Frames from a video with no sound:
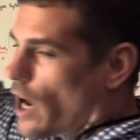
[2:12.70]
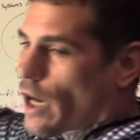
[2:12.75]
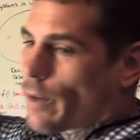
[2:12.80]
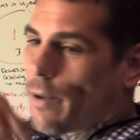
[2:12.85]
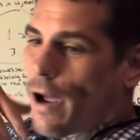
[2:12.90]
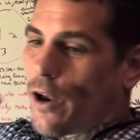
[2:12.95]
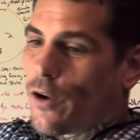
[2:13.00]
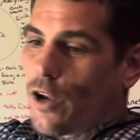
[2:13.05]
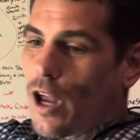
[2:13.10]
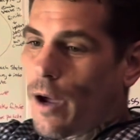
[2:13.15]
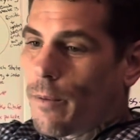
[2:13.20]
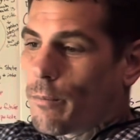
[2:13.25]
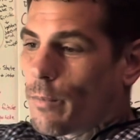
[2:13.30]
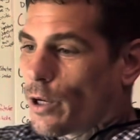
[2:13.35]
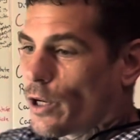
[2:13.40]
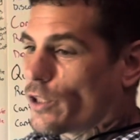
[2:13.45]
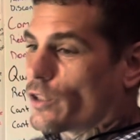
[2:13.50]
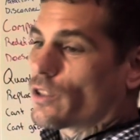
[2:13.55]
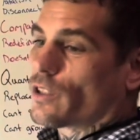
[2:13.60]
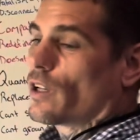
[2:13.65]
about
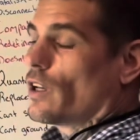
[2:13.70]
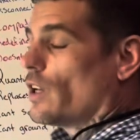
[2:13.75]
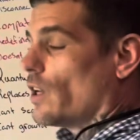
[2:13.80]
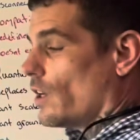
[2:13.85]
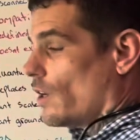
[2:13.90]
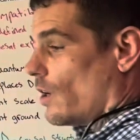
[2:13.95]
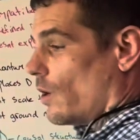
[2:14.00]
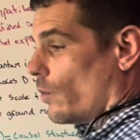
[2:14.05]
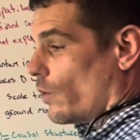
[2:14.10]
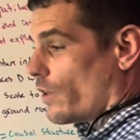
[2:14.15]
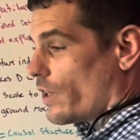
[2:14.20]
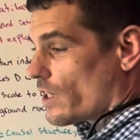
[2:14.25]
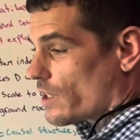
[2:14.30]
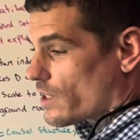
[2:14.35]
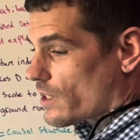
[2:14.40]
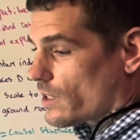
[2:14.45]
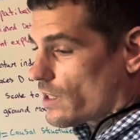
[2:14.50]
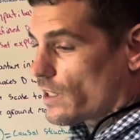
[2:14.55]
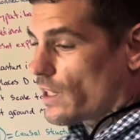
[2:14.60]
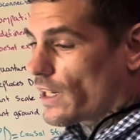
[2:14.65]
numbers. This
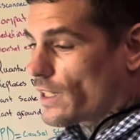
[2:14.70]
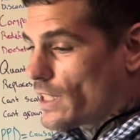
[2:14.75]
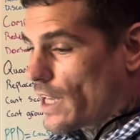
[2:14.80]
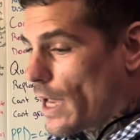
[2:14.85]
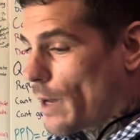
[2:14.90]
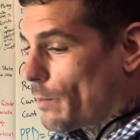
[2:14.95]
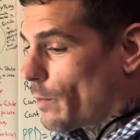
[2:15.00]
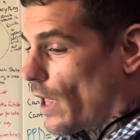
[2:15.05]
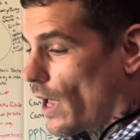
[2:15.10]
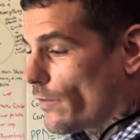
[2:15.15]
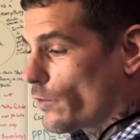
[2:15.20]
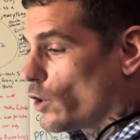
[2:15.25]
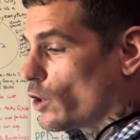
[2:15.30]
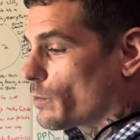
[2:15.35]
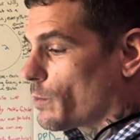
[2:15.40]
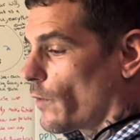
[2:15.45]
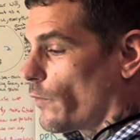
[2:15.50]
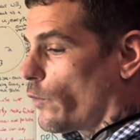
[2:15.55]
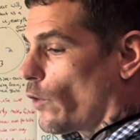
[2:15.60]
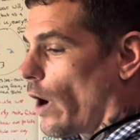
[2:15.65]
is an example I've
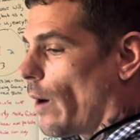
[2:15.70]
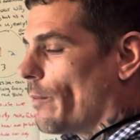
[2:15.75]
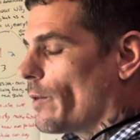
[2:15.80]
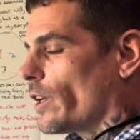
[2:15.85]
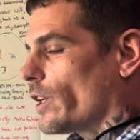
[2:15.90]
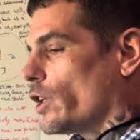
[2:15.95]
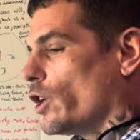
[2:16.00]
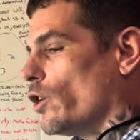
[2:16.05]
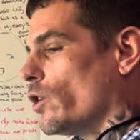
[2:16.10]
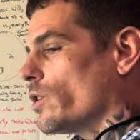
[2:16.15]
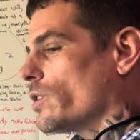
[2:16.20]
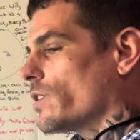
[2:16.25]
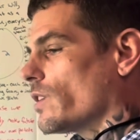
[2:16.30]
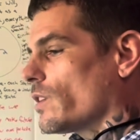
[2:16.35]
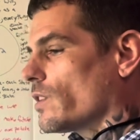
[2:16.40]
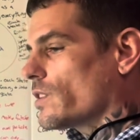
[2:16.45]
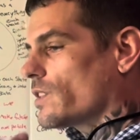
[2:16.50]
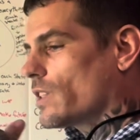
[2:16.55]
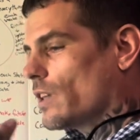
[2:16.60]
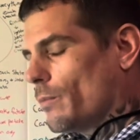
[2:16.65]
used before. I'm going to use
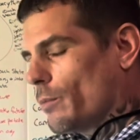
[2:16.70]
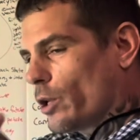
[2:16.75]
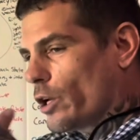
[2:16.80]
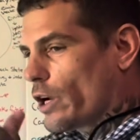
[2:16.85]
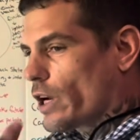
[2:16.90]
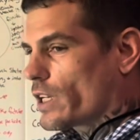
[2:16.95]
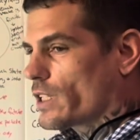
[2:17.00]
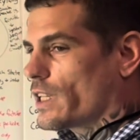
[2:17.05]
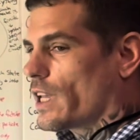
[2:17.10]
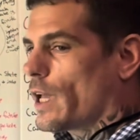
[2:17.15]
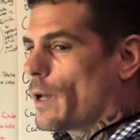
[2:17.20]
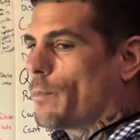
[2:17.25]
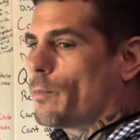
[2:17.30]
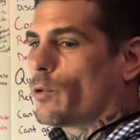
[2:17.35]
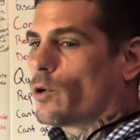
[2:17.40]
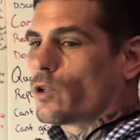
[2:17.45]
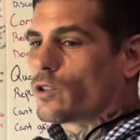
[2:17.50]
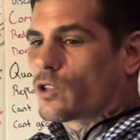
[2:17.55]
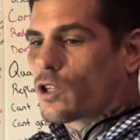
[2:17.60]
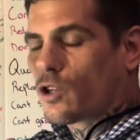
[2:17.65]
similar
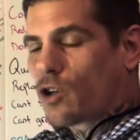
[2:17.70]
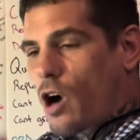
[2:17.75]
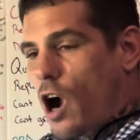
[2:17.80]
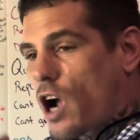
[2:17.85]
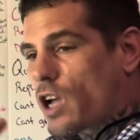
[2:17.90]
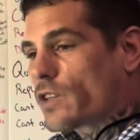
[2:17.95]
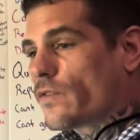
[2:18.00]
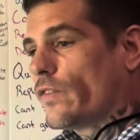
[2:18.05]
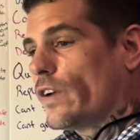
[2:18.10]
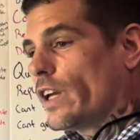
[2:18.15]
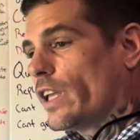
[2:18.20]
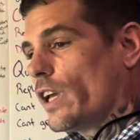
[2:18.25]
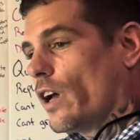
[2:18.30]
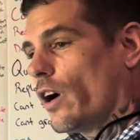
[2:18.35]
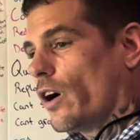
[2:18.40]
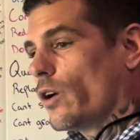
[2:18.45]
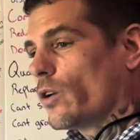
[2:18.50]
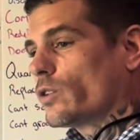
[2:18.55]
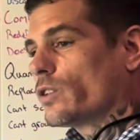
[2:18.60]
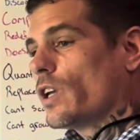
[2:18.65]
examples across
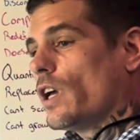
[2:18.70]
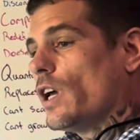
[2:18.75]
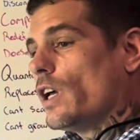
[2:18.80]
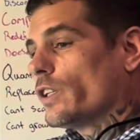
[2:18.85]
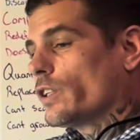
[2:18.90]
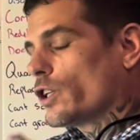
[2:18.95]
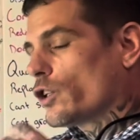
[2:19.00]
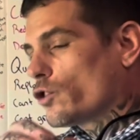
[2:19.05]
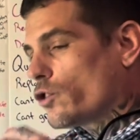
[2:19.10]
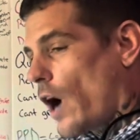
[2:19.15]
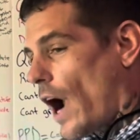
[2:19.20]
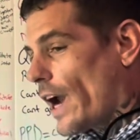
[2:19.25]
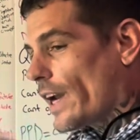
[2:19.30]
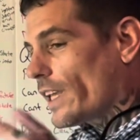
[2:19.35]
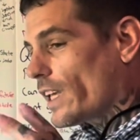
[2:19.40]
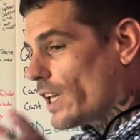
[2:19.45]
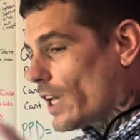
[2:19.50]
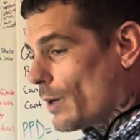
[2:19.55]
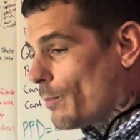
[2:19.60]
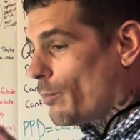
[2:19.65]
videos to try
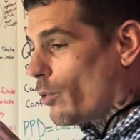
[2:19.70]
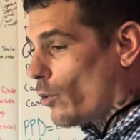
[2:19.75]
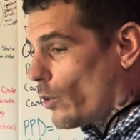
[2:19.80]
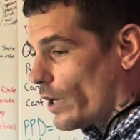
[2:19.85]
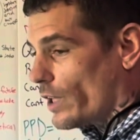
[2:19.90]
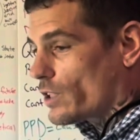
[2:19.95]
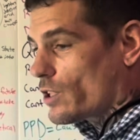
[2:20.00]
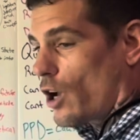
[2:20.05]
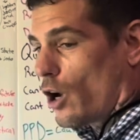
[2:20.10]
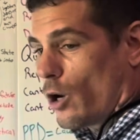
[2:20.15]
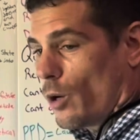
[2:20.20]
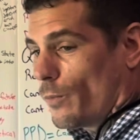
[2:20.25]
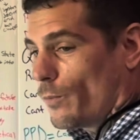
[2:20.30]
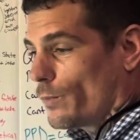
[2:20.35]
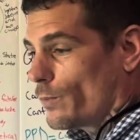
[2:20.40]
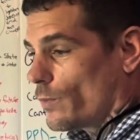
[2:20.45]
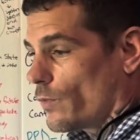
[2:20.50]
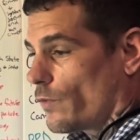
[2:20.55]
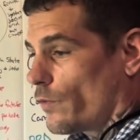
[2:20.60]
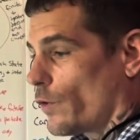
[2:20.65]
to get points
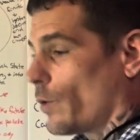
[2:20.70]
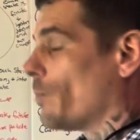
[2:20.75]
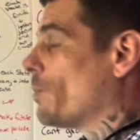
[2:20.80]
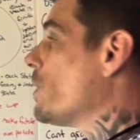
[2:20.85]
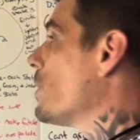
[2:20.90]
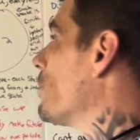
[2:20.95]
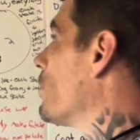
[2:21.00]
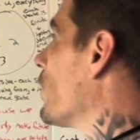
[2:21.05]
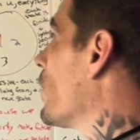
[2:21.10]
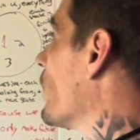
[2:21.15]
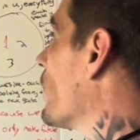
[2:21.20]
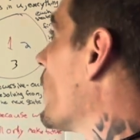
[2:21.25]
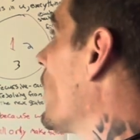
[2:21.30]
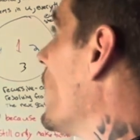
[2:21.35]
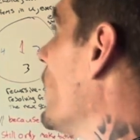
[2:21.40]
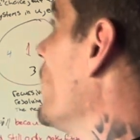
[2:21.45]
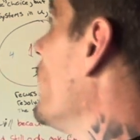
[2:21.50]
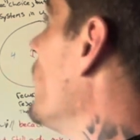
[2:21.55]
home for people, okay?